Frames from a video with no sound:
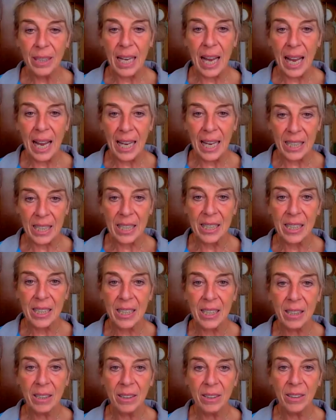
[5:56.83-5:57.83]

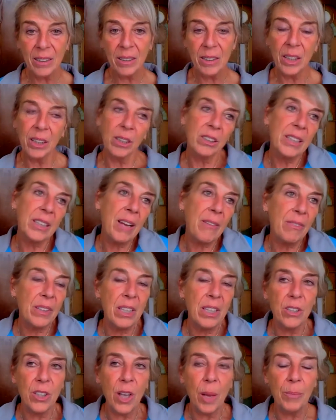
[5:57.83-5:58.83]
Actually, there are
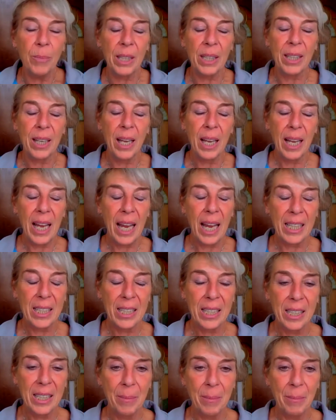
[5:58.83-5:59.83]
70 something
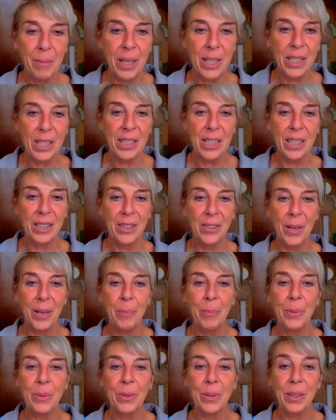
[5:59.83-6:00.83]
actually mentioned in the
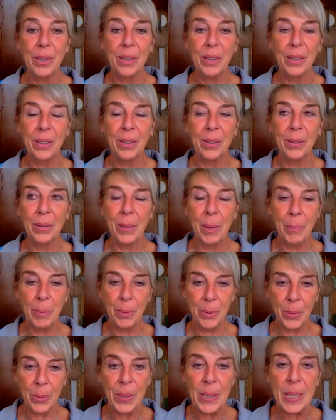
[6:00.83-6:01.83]

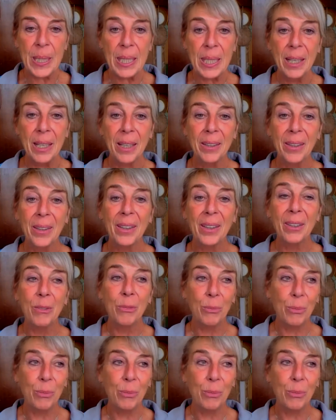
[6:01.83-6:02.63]
repertories, of